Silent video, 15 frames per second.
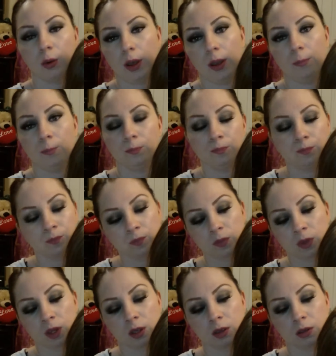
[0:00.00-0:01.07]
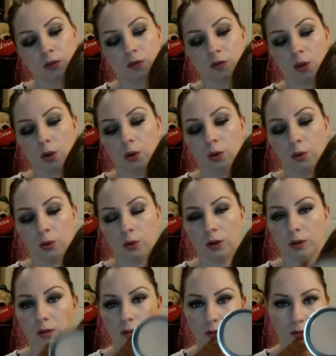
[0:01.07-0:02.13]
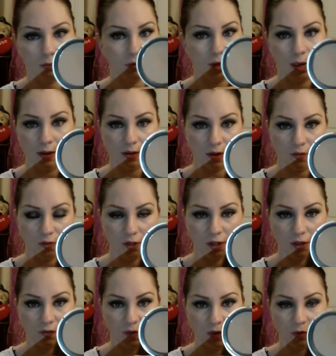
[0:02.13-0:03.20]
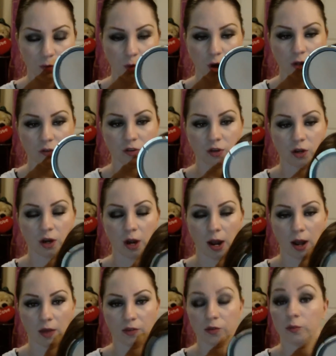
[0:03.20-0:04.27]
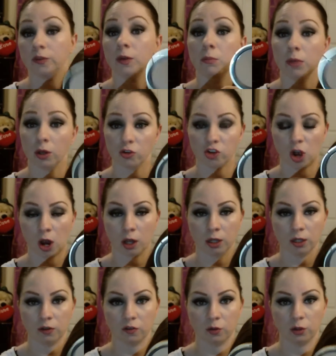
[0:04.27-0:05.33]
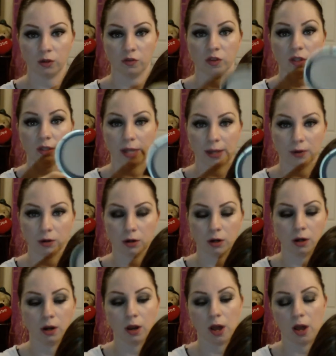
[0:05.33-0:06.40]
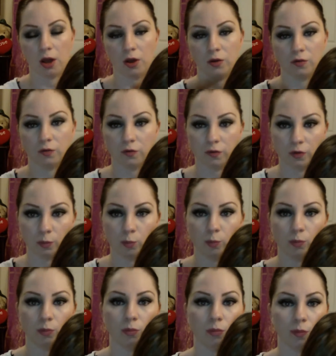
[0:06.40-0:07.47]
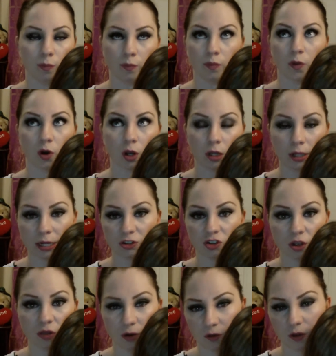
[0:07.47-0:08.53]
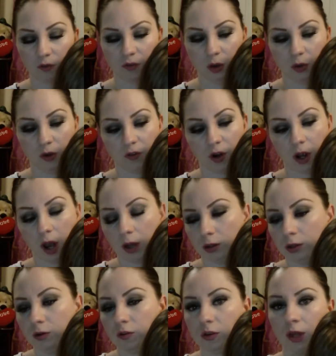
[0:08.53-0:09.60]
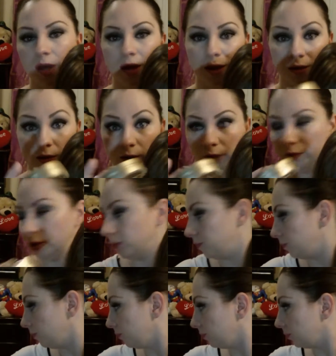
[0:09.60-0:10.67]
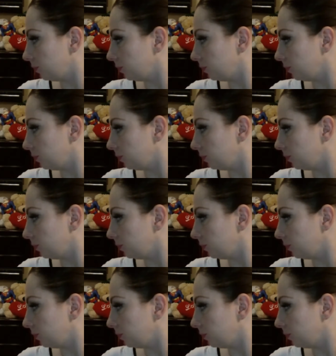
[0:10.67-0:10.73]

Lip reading: Okay. So, yeah, definitely a favorite bronzer. This one's in Milk Chocolate, so it is the lighter of their collection. There's a few different colors. Love it.